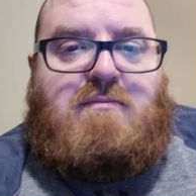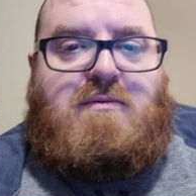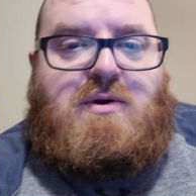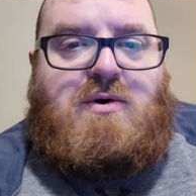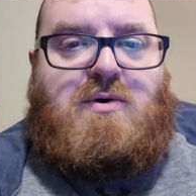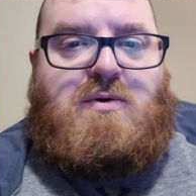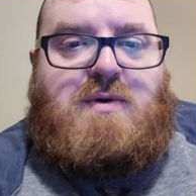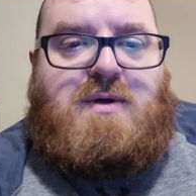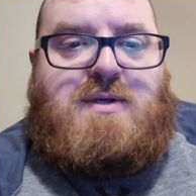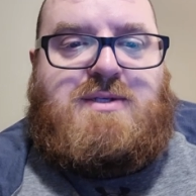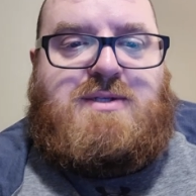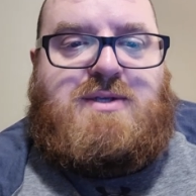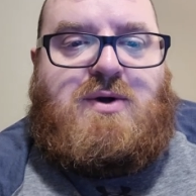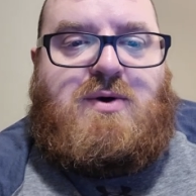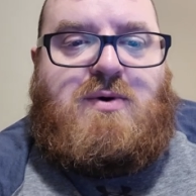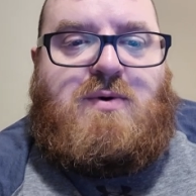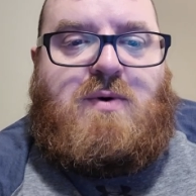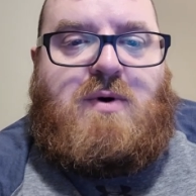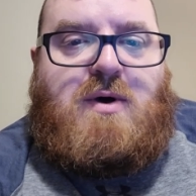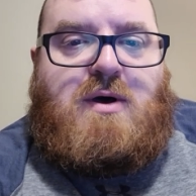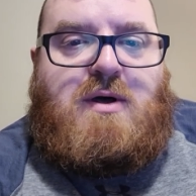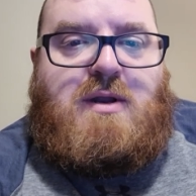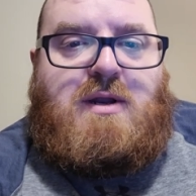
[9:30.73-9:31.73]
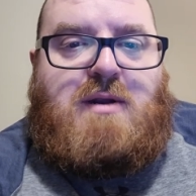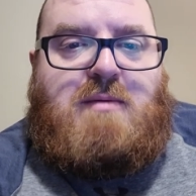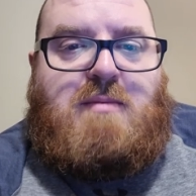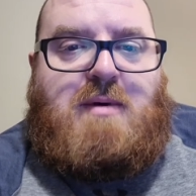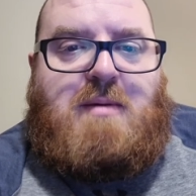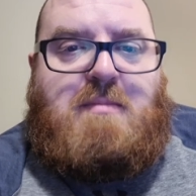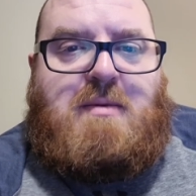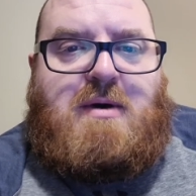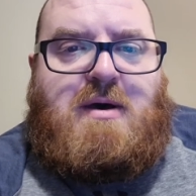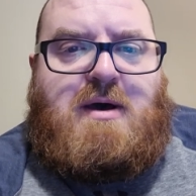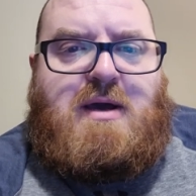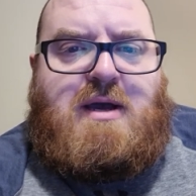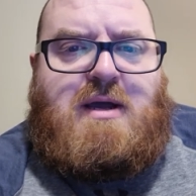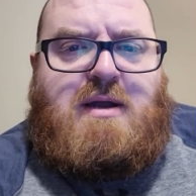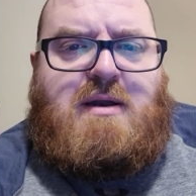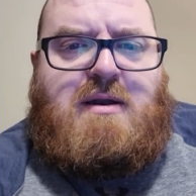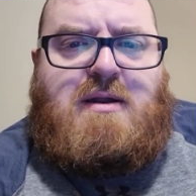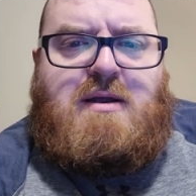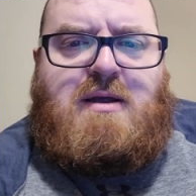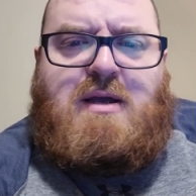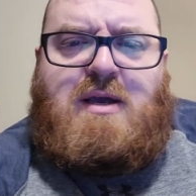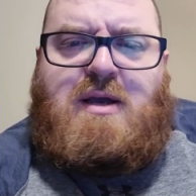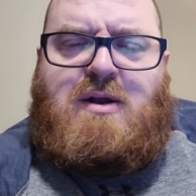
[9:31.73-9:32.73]
always go on in my
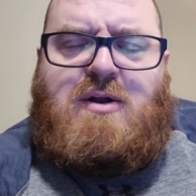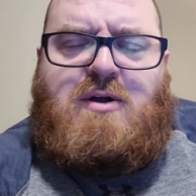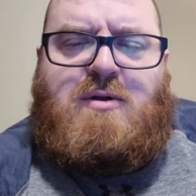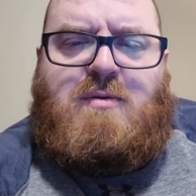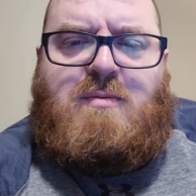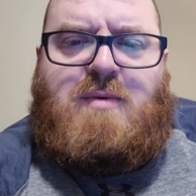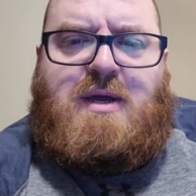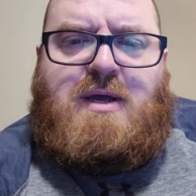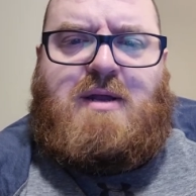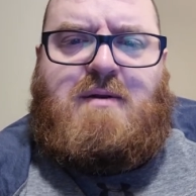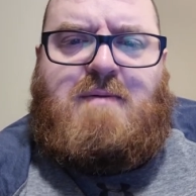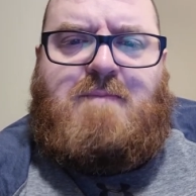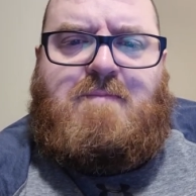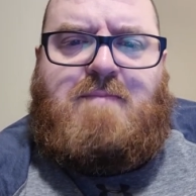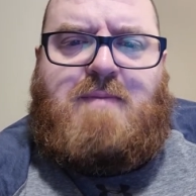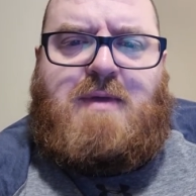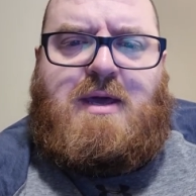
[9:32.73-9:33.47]
mind. You know what I mean?